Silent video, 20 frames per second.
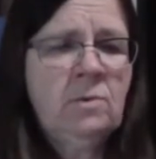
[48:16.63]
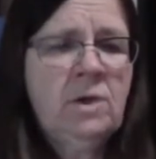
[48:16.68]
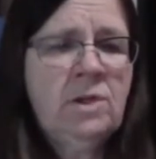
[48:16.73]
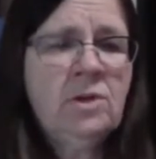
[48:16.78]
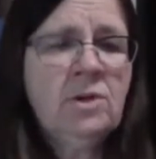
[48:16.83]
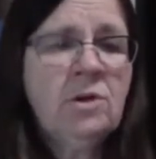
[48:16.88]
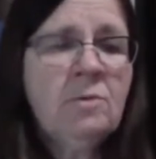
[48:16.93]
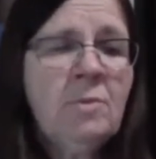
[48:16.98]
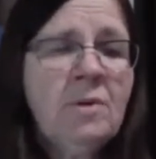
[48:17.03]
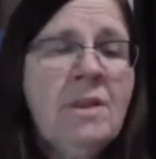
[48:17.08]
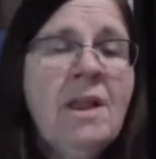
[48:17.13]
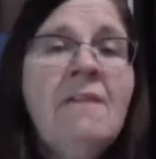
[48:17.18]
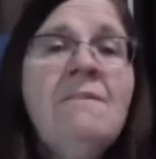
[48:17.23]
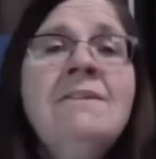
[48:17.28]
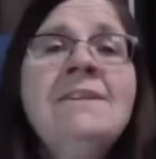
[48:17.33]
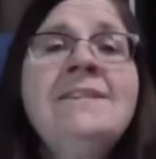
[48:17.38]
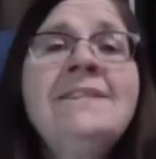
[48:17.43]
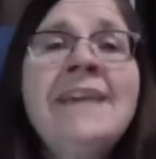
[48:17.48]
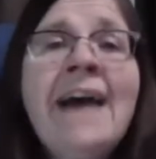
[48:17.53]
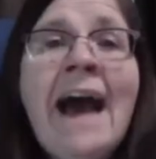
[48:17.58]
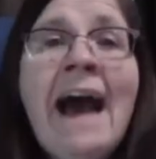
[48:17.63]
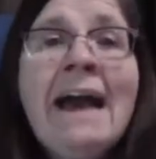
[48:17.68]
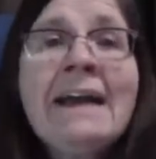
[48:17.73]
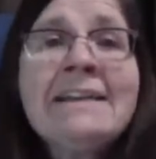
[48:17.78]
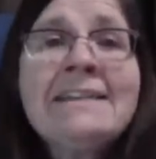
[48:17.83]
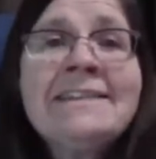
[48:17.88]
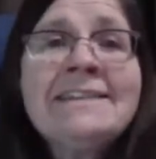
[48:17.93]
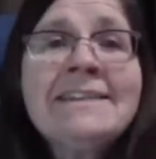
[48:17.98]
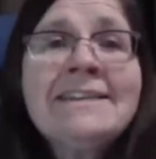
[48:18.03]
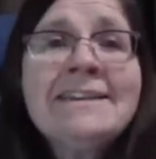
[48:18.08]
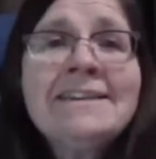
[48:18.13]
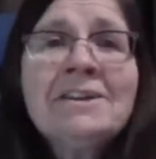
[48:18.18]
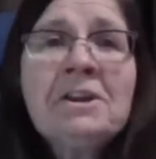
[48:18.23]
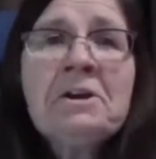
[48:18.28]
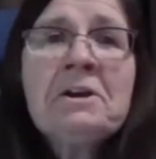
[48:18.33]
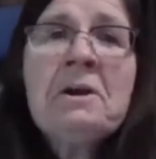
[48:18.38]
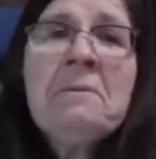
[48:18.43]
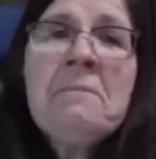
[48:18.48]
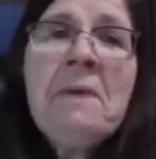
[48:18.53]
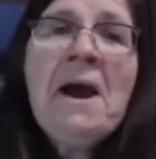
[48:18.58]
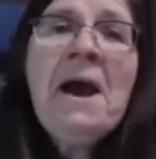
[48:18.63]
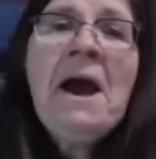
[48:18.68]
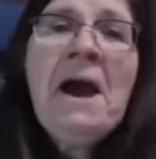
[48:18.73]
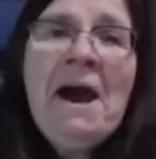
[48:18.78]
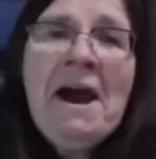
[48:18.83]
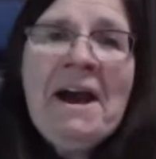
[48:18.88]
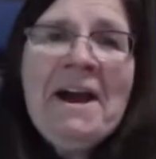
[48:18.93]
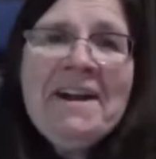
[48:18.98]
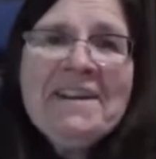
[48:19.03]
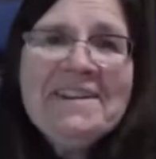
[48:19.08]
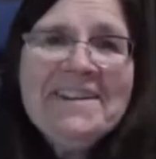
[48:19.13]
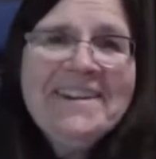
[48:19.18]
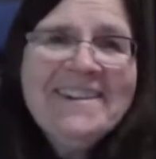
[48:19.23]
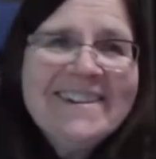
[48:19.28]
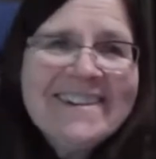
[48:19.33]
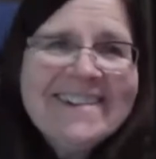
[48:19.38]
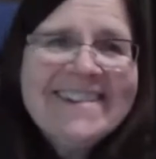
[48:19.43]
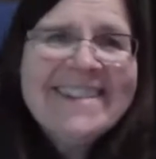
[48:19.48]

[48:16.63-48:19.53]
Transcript: with her beloved dachshund. Come on!